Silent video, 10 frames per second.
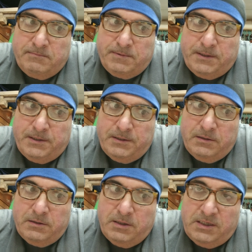but
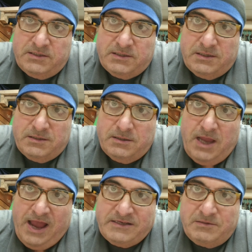it
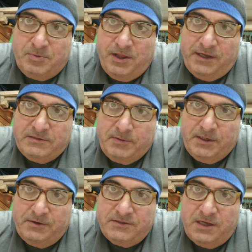has a place
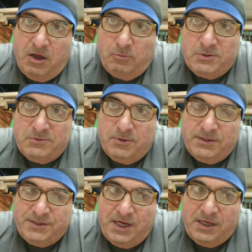because it helps with
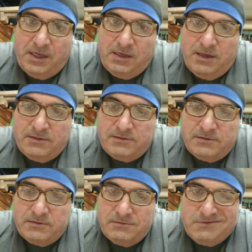shakiness.
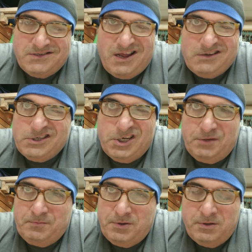It's not
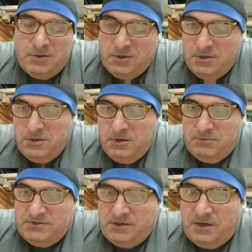cheap. It
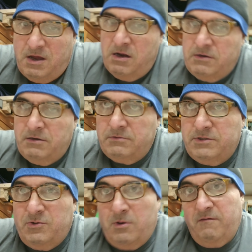was like
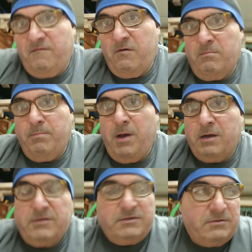124
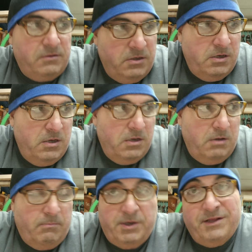bucks,
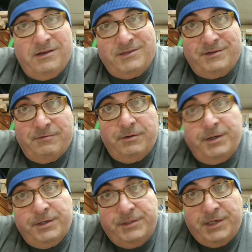but it does a really
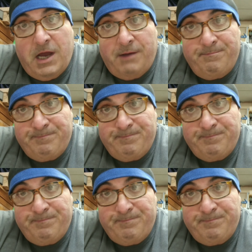good job.